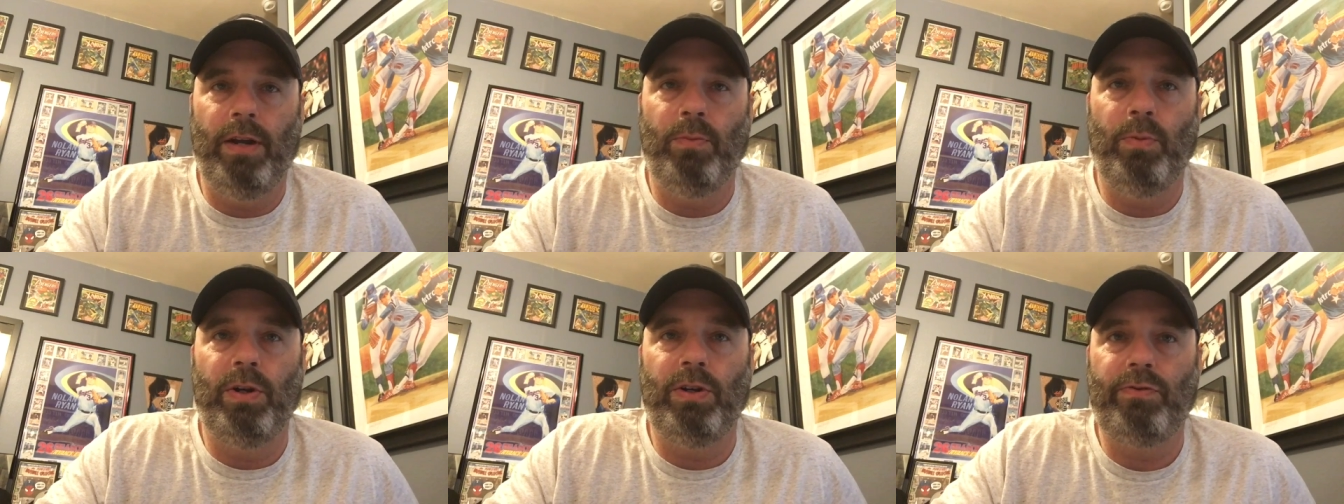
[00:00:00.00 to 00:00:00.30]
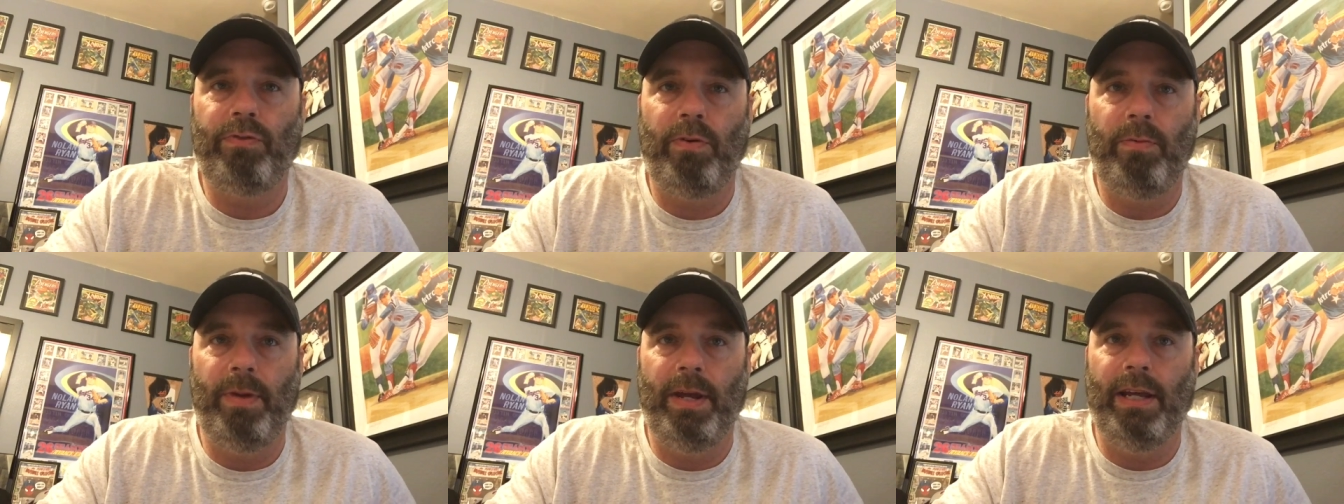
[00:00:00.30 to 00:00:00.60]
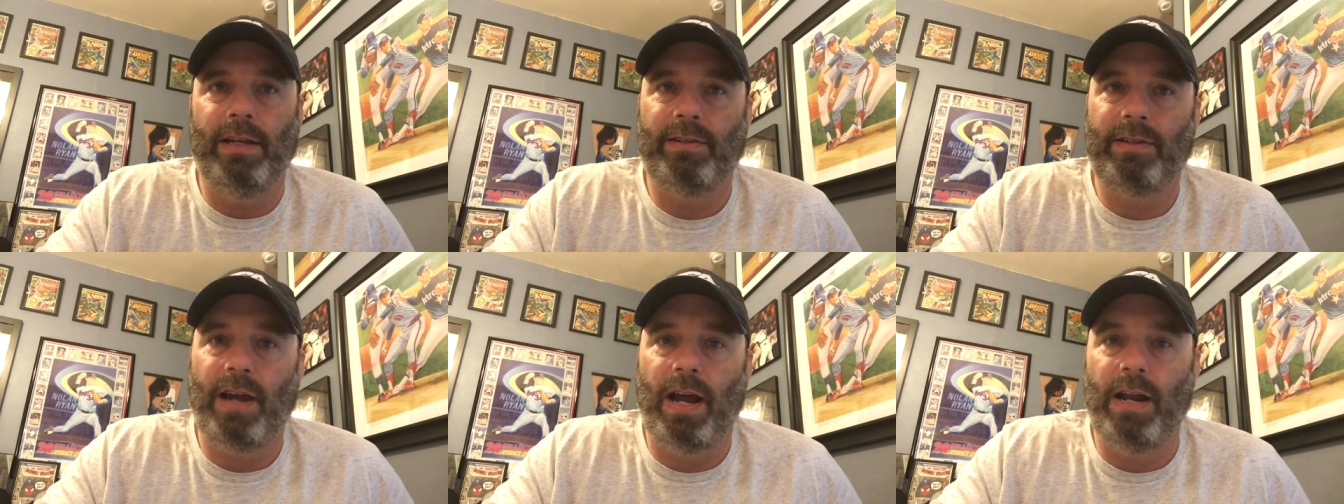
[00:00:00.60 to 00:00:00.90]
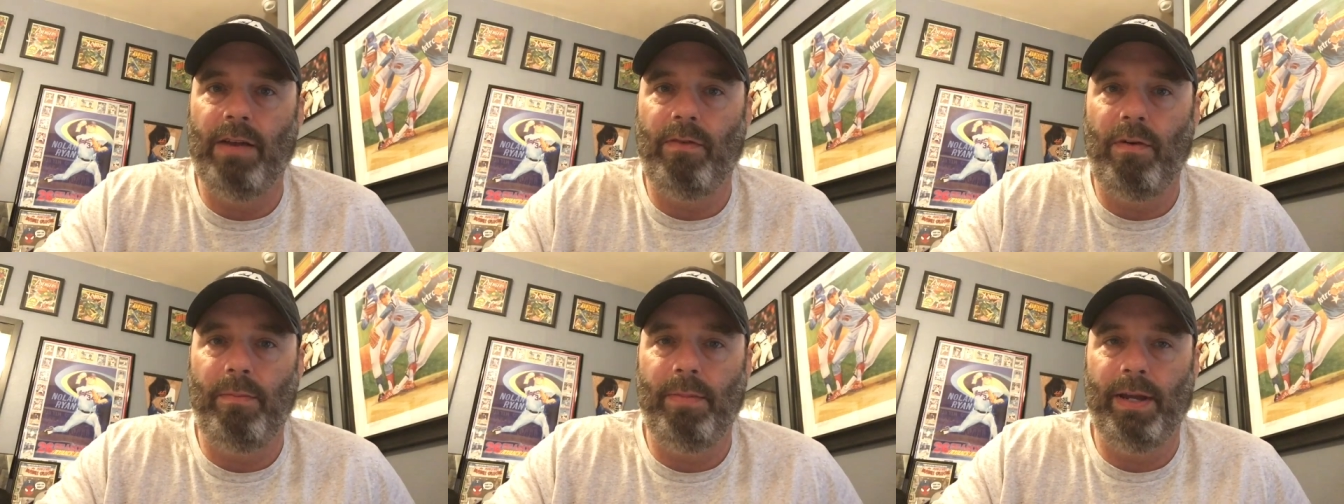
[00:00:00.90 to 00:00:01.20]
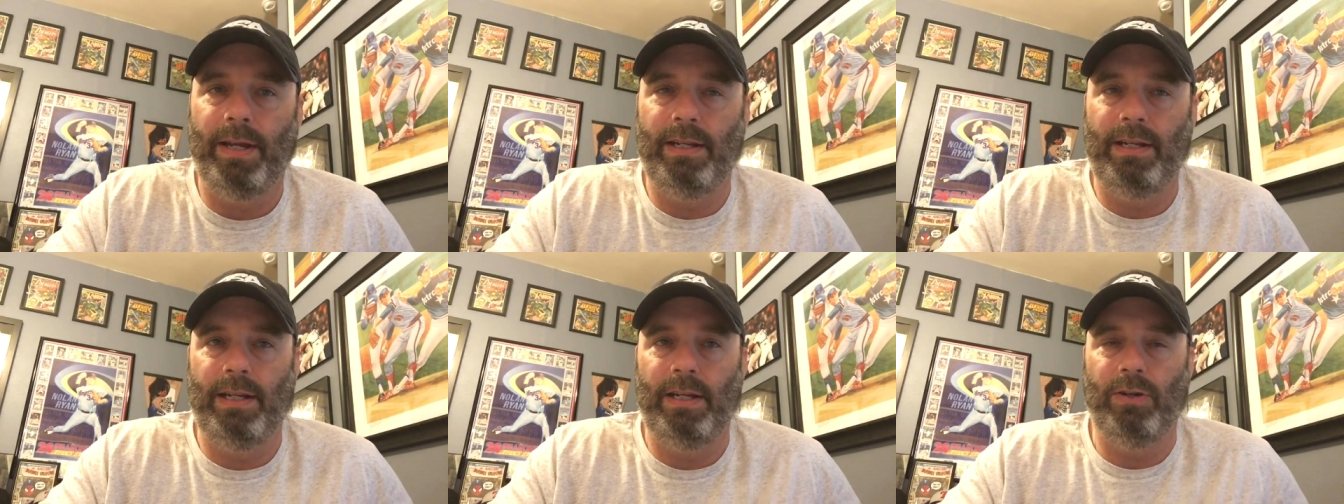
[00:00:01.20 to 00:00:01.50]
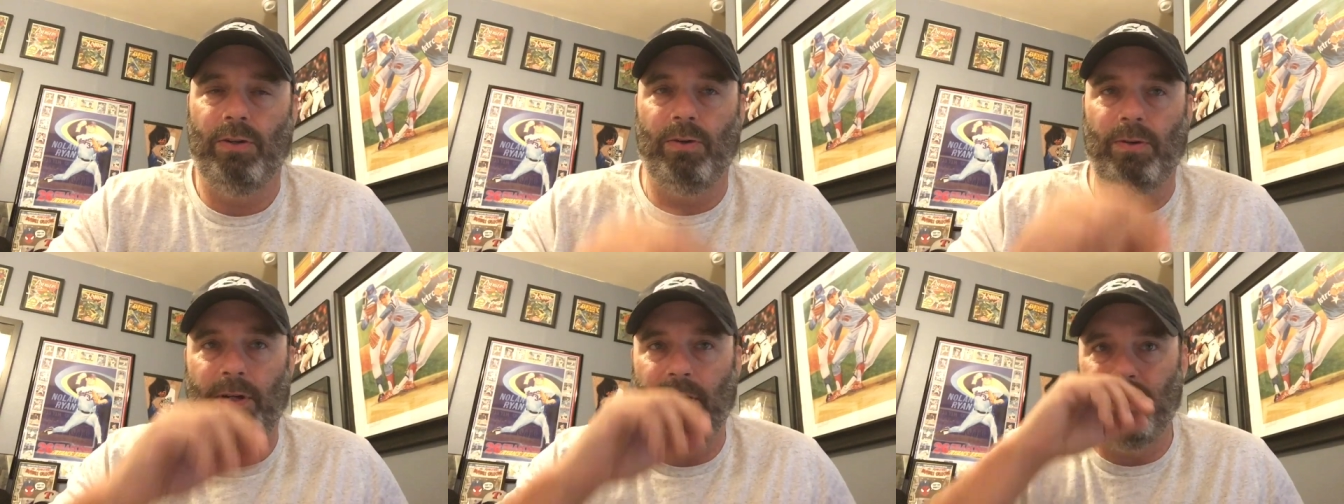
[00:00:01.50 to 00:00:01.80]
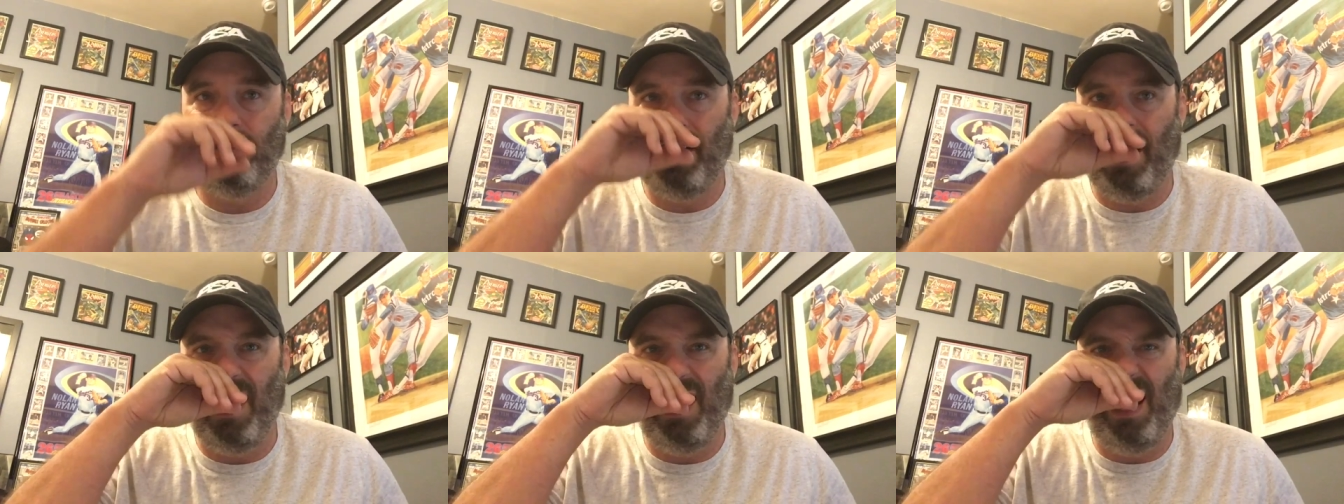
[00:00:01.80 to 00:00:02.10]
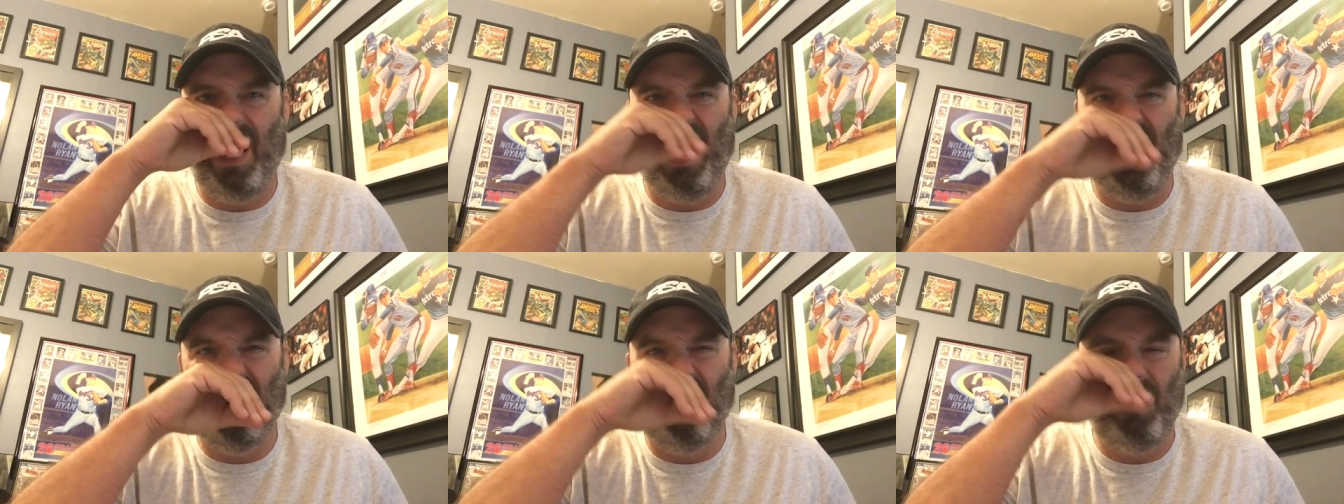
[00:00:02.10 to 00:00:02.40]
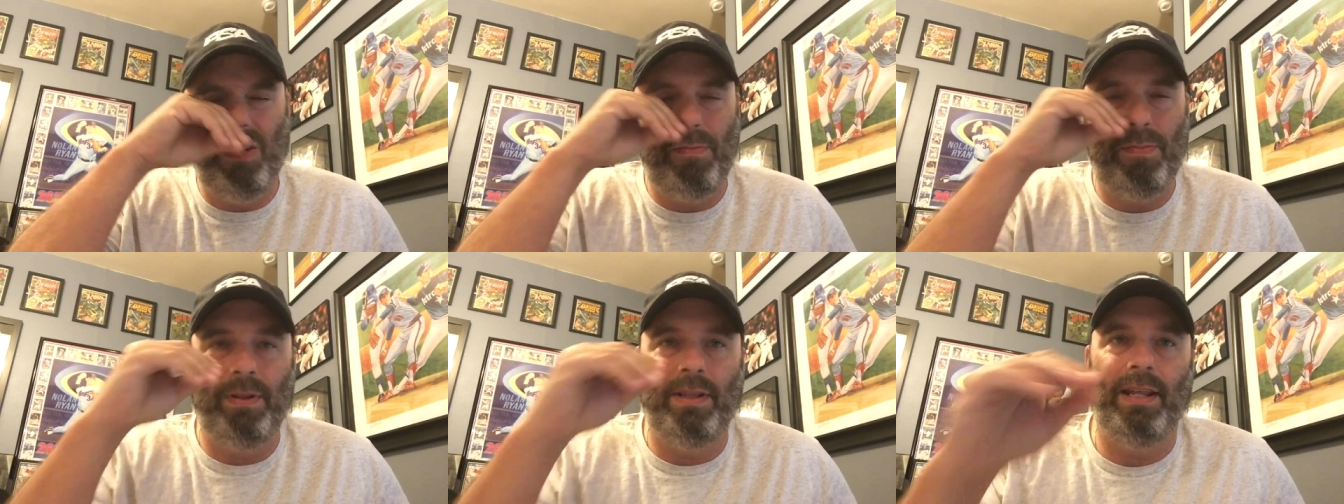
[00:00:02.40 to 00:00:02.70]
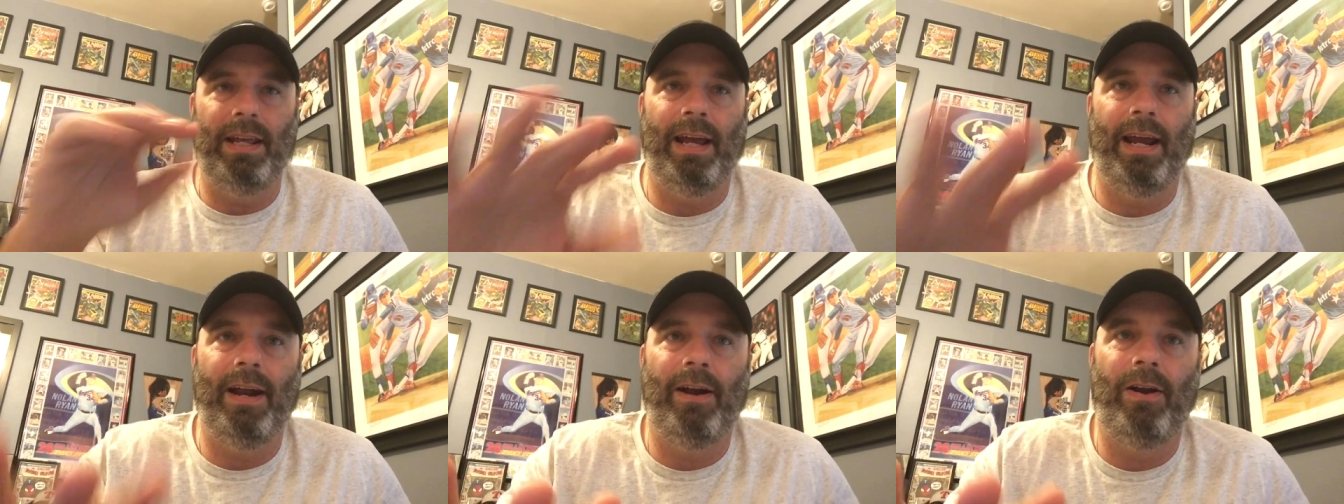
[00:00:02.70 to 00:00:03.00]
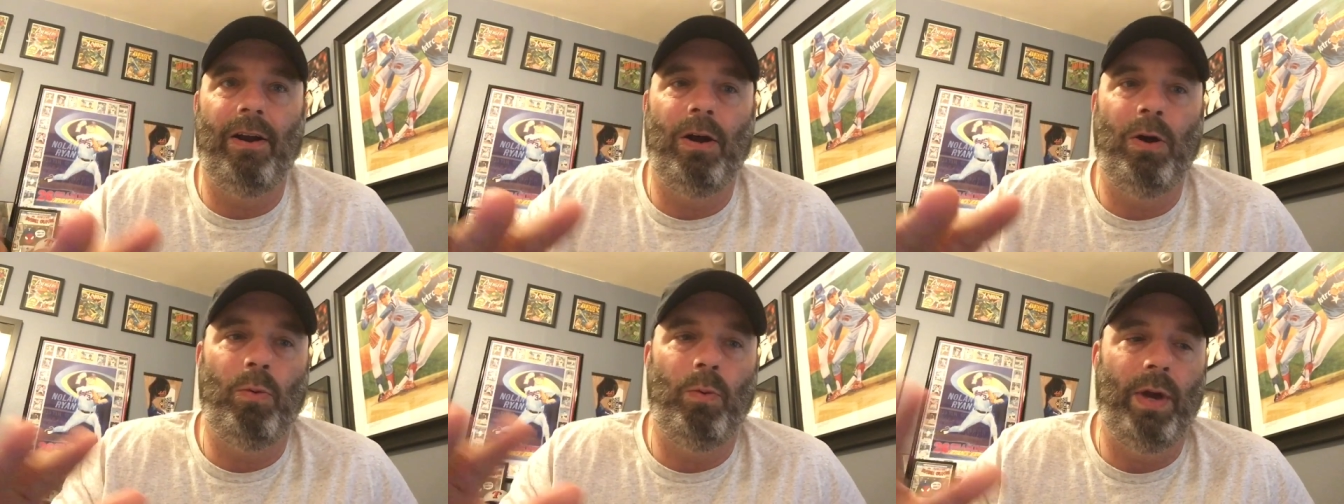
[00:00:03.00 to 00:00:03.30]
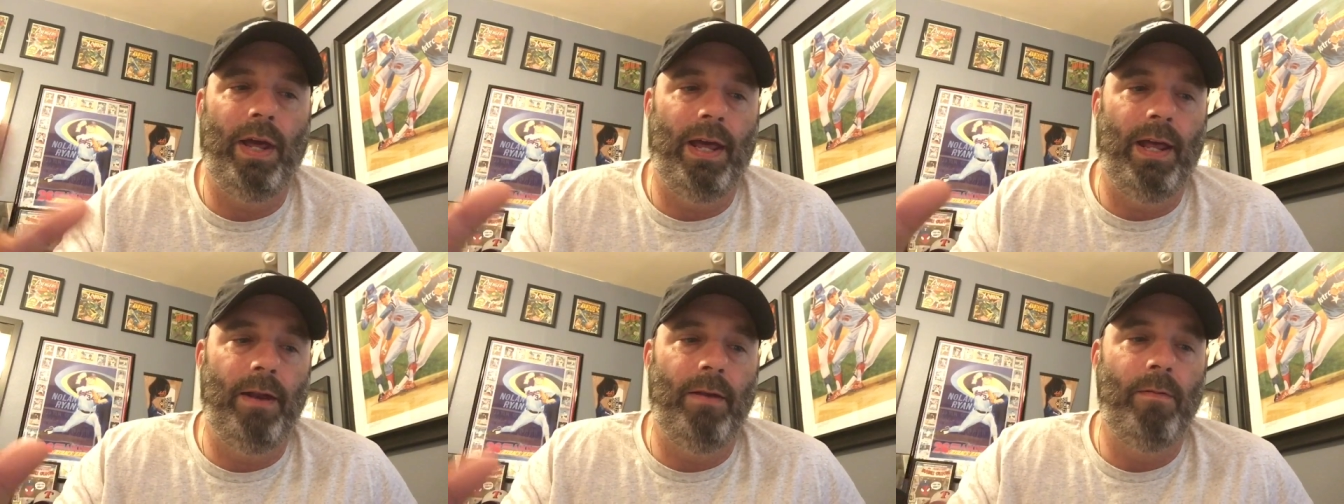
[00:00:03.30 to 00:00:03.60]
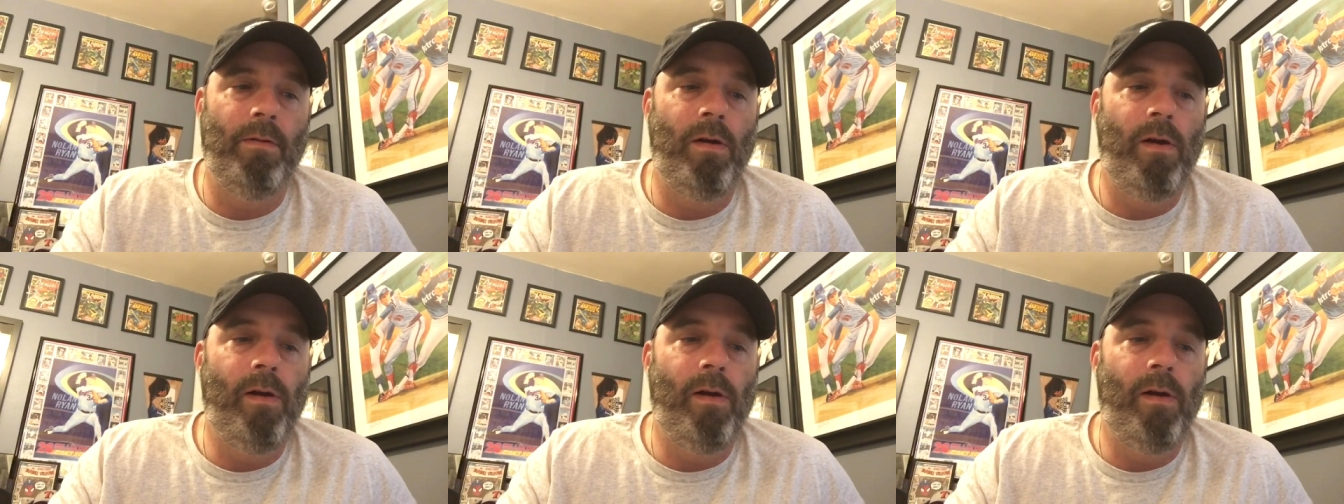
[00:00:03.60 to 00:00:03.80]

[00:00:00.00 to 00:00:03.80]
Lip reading: which for me is kind of a big deal, because I grew up in the era when